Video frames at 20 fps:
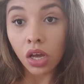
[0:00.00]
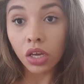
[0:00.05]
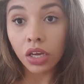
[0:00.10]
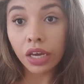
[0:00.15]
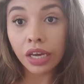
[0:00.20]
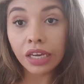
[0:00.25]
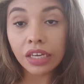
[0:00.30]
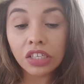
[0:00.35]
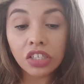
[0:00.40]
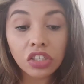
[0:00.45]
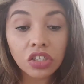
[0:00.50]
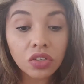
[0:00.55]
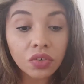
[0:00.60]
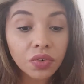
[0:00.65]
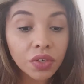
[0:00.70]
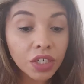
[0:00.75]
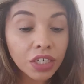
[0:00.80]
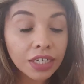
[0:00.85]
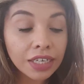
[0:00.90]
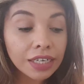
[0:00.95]
Okay, so
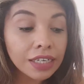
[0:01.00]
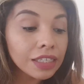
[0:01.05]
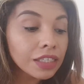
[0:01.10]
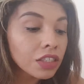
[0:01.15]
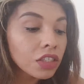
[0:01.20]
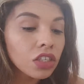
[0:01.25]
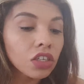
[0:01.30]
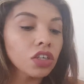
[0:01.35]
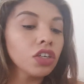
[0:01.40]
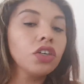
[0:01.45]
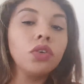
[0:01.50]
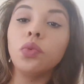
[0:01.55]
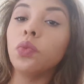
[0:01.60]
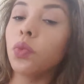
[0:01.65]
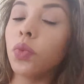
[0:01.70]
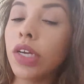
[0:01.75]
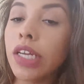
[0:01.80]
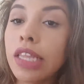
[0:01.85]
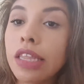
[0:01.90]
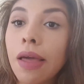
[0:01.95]
we're gonna start
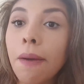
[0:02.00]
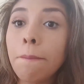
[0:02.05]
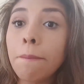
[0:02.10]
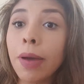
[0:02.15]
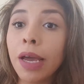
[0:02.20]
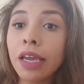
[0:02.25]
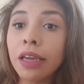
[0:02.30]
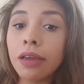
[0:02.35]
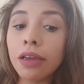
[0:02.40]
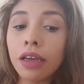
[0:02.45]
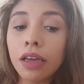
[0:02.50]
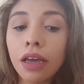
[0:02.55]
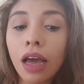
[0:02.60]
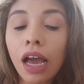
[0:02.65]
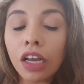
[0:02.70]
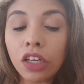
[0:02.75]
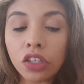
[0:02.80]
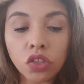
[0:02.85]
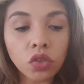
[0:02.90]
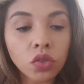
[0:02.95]
with my
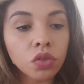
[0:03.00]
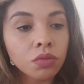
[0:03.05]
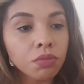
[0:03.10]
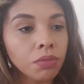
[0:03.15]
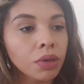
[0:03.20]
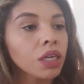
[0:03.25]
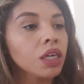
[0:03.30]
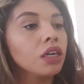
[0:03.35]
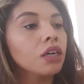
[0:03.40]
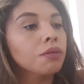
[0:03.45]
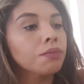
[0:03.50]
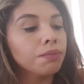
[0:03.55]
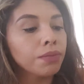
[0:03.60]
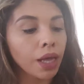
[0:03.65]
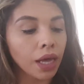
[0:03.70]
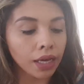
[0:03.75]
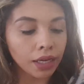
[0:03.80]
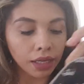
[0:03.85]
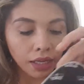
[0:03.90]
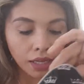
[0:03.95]
actual makeup
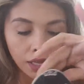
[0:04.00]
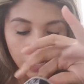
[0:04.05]
bag.